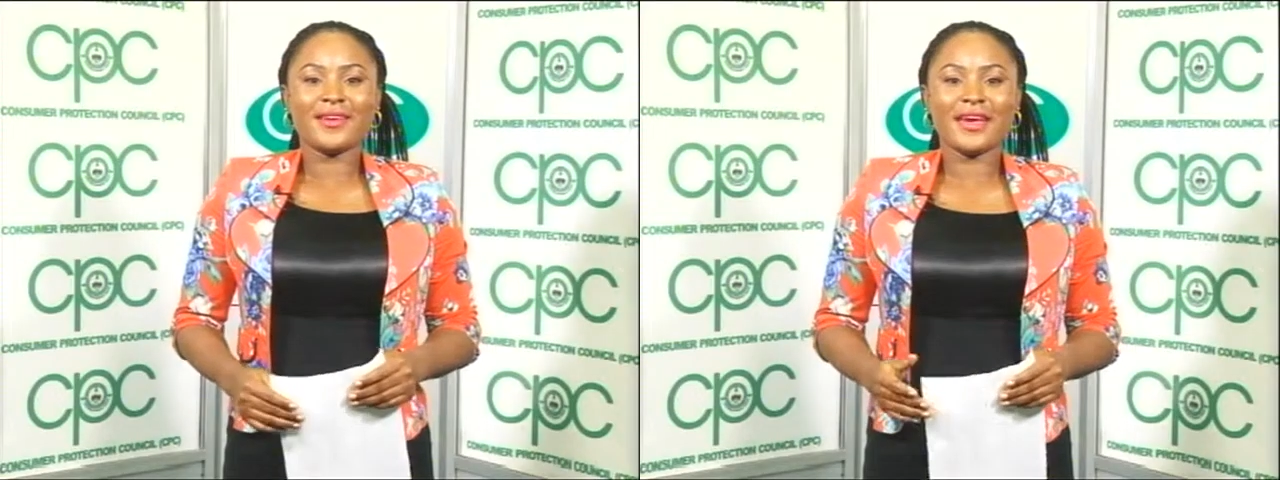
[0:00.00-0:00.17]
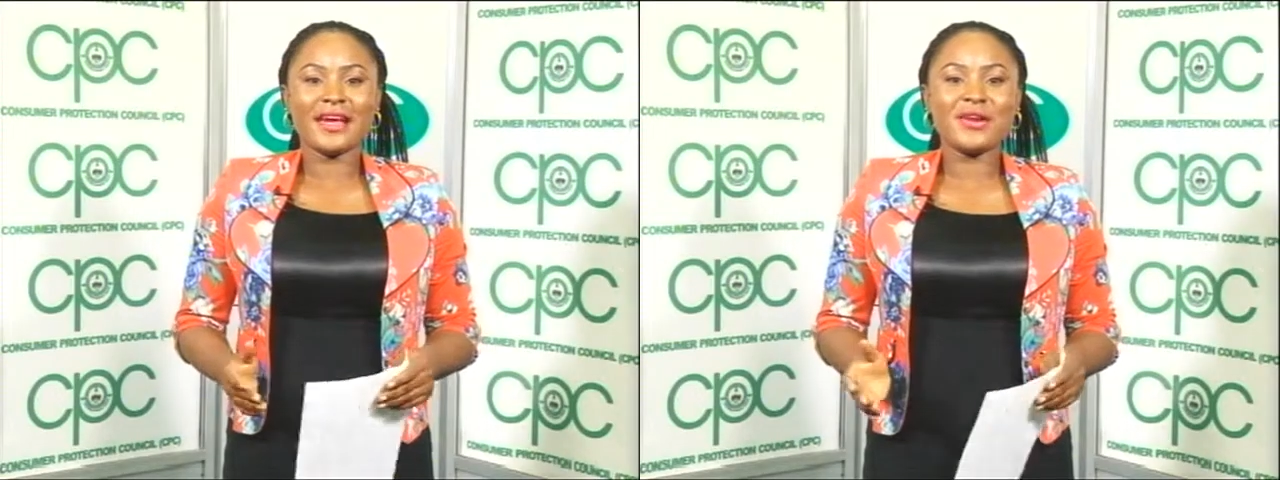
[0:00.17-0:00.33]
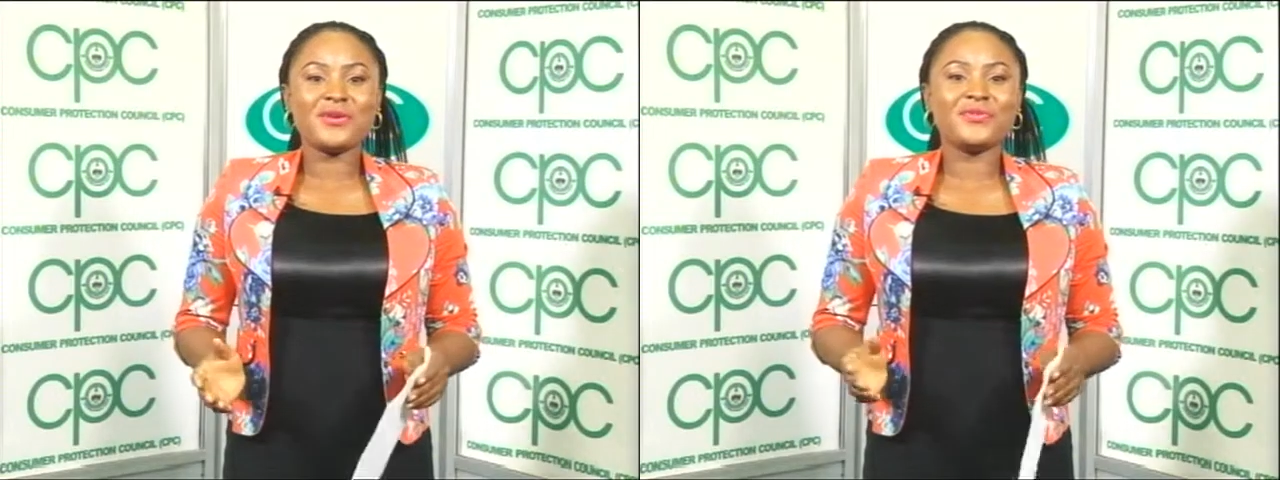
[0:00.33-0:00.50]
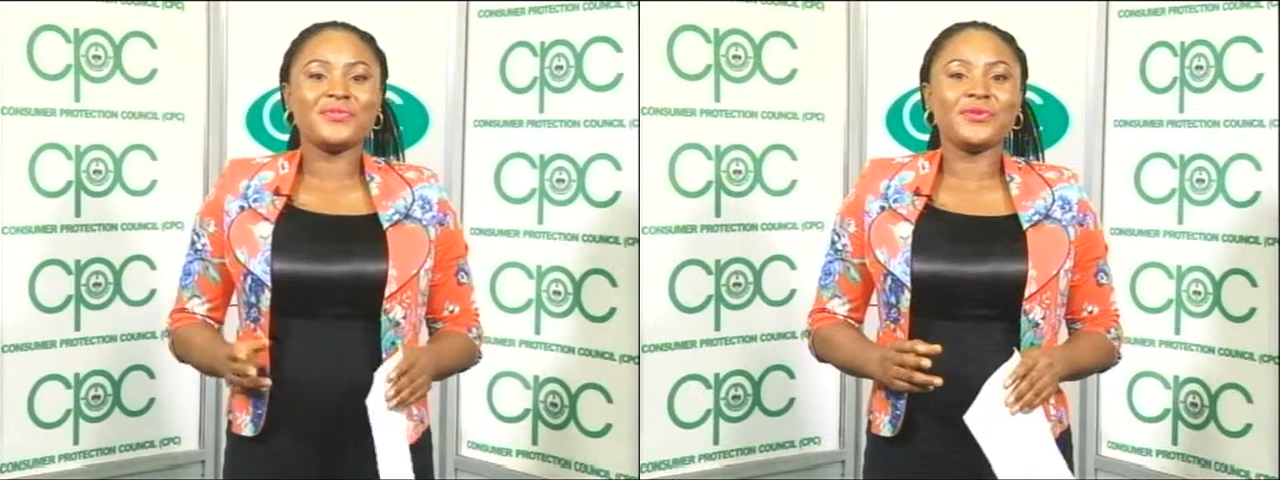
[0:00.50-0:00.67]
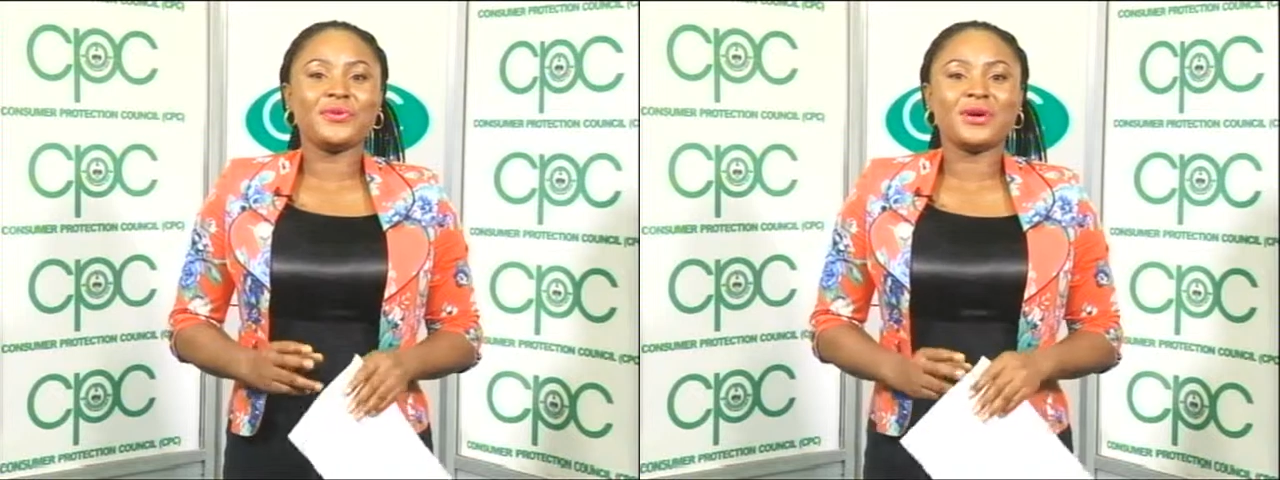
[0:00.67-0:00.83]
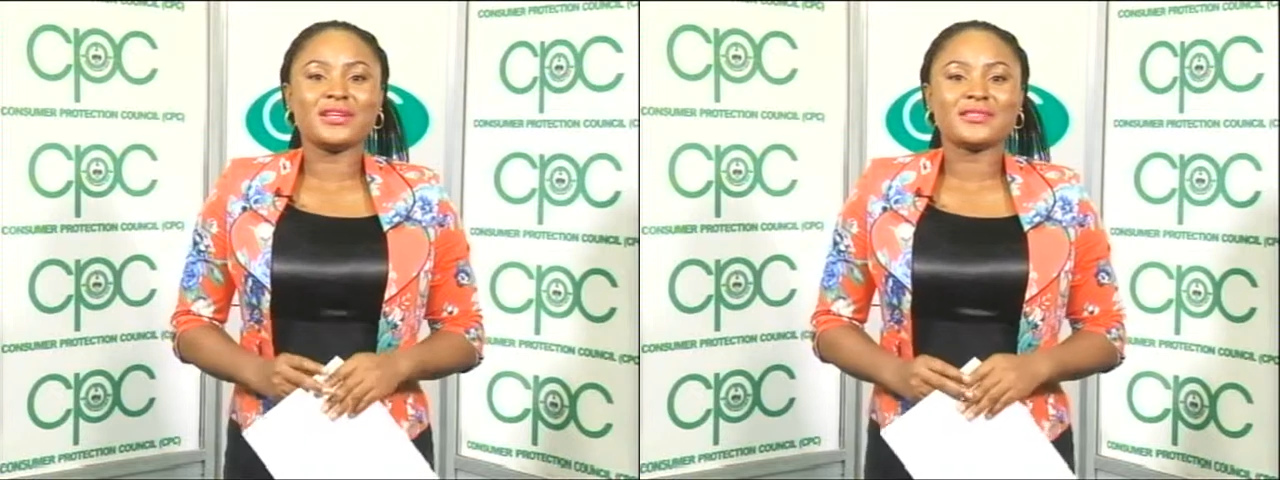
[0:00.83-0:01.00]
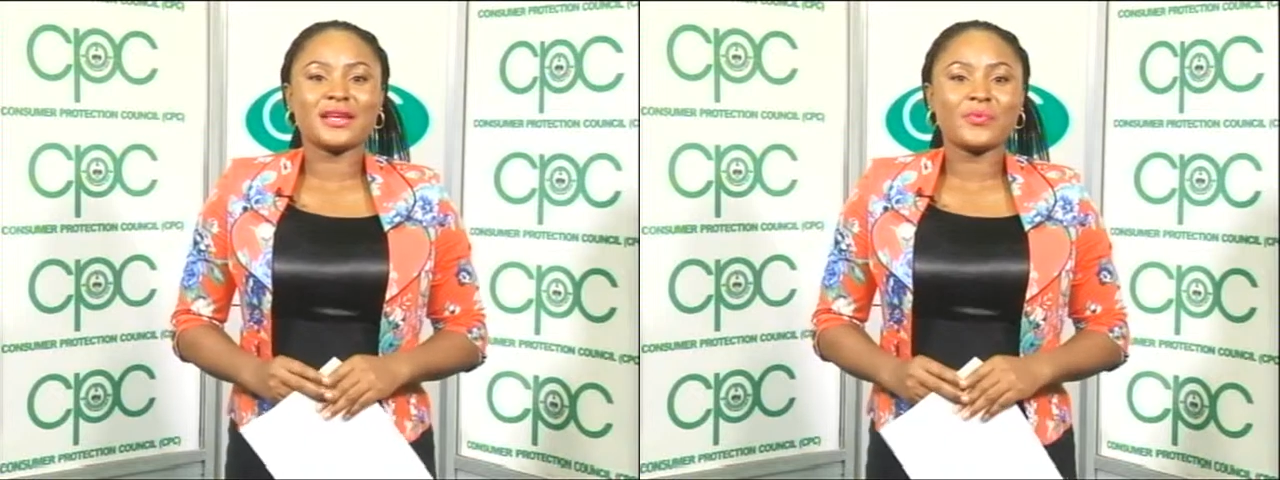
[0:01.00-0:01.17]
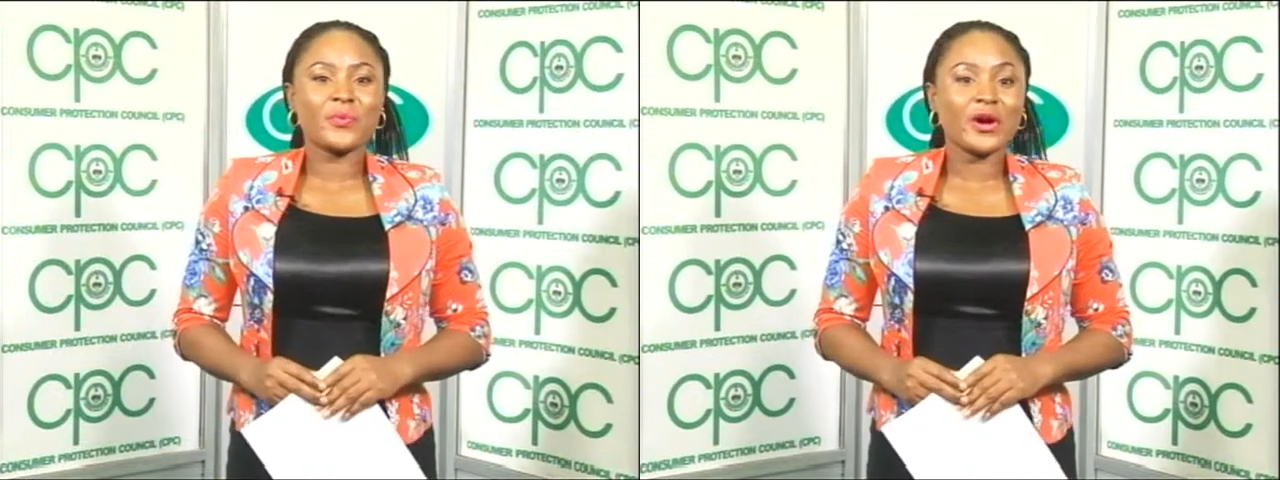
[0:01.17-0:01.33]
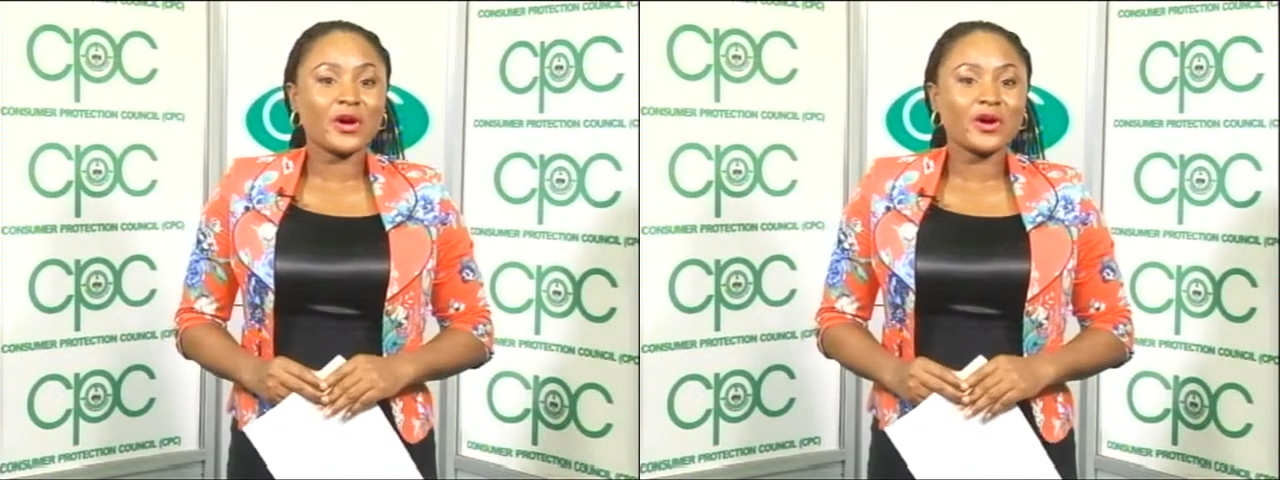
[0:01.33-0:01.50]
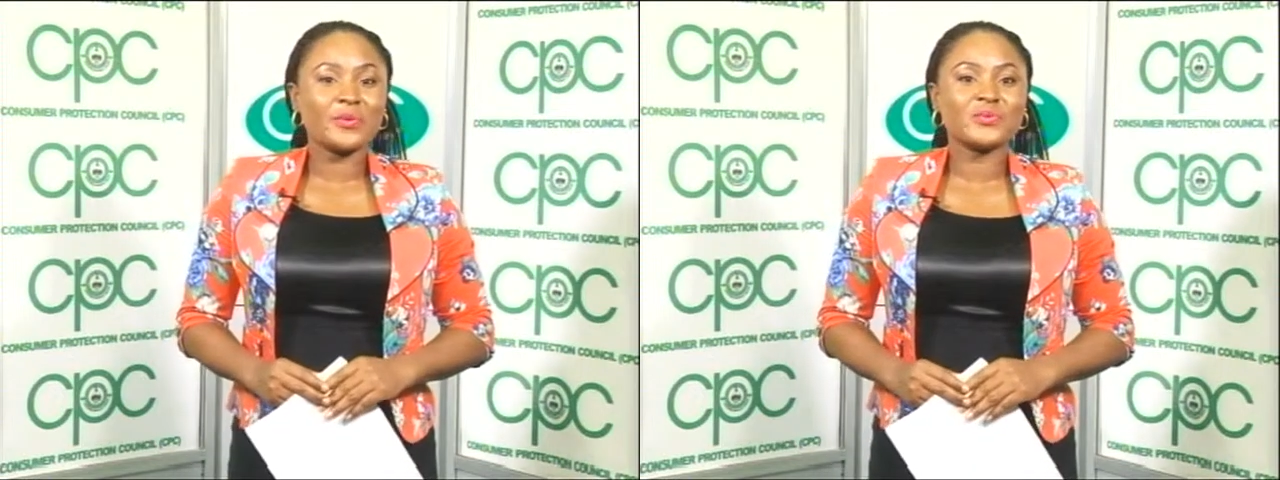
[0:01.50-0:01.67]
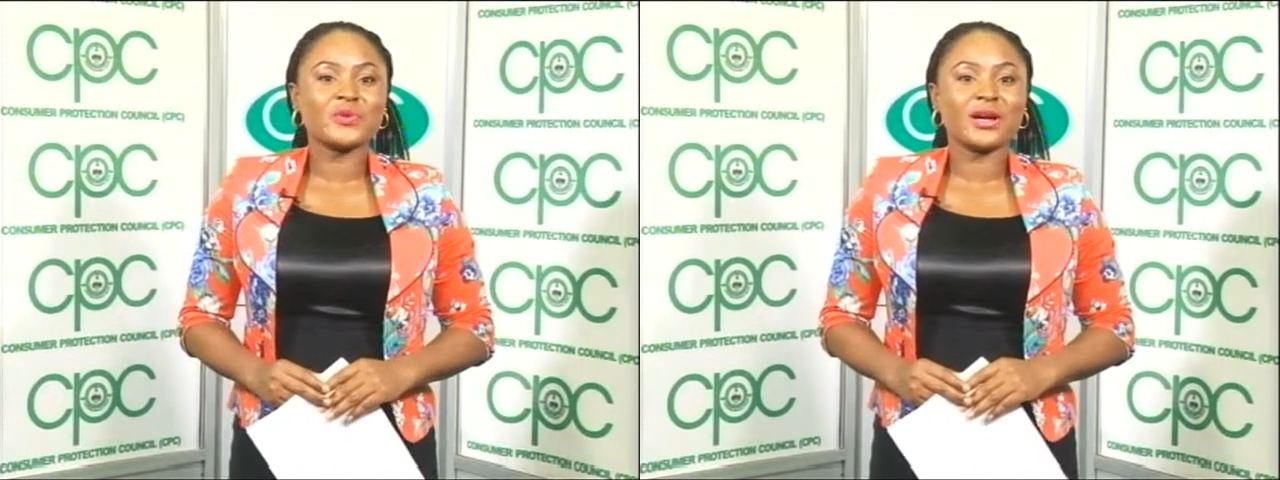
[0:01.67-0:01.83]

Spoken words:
Hello viewers, and welcome